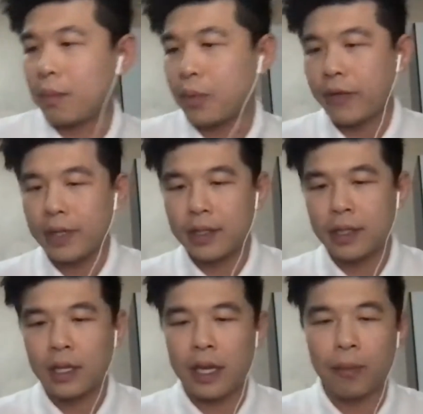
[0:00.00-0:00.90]
previous
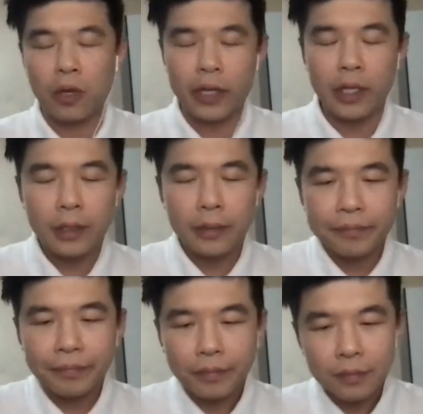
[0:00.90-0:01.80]
employer,
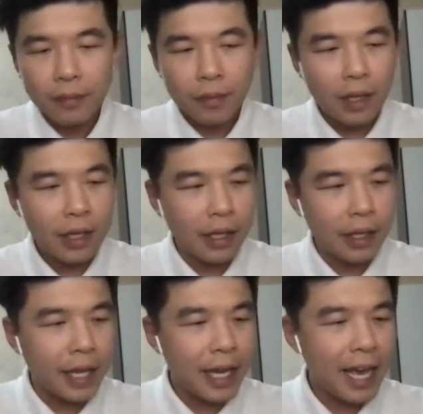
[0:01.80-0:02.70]

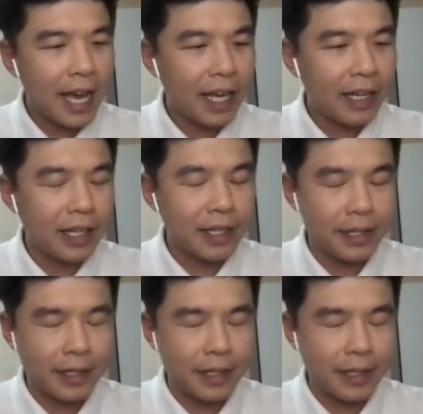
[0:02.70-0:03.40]
they had these